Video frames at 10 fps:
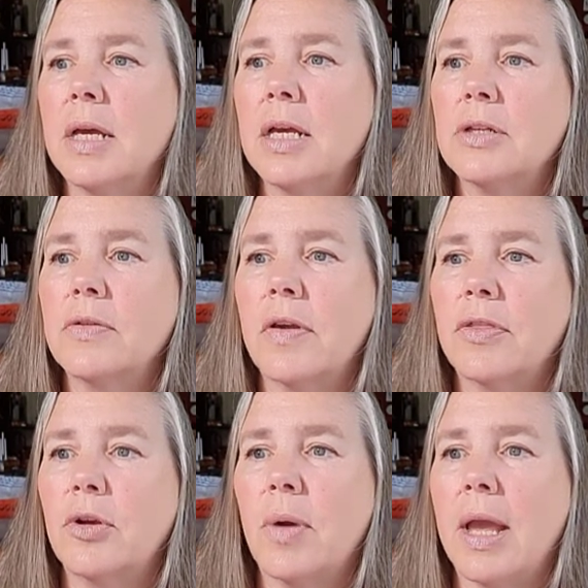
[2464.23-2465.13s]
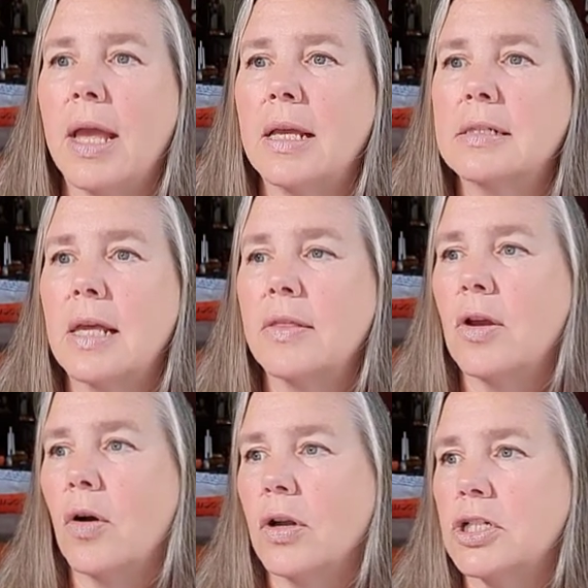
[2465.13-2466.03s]
So we've got the grays and the
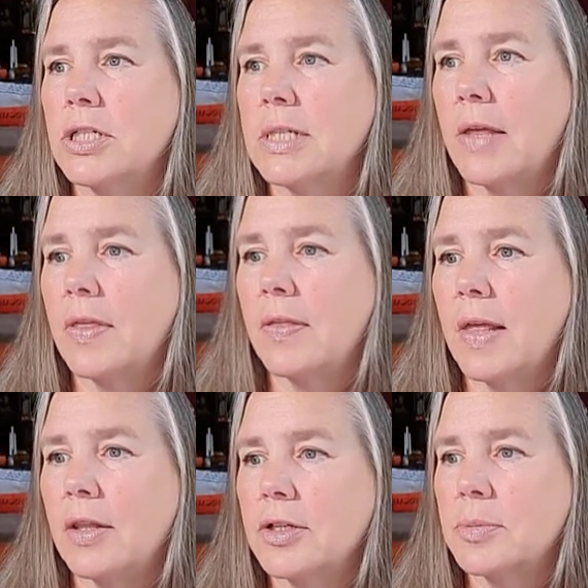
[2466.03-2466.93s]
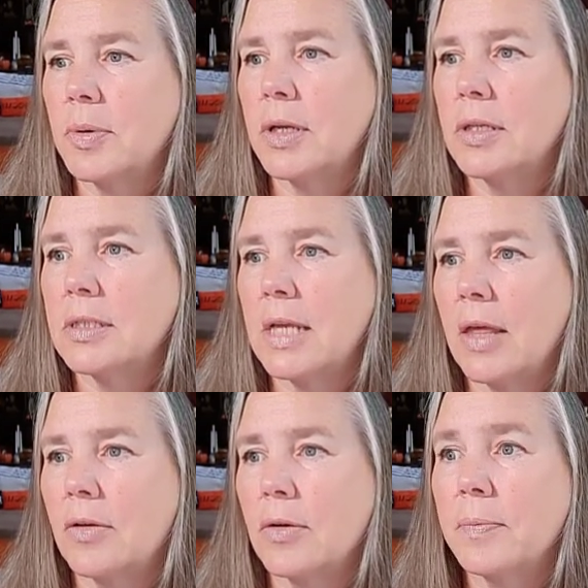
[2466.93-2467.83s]
oranges. I think that looks pretty good
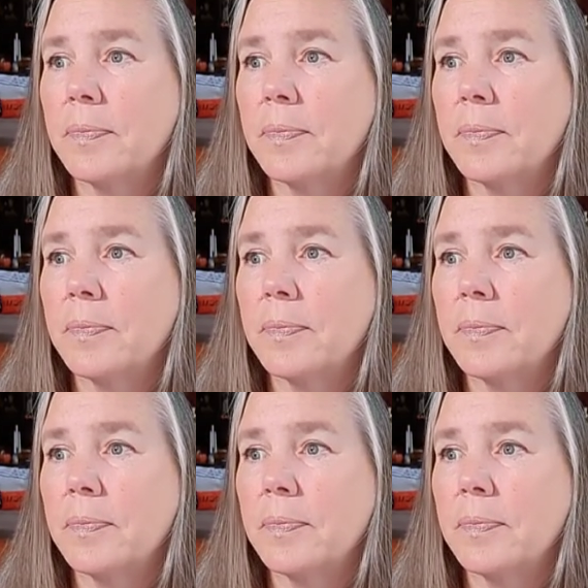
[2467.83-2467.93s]
together.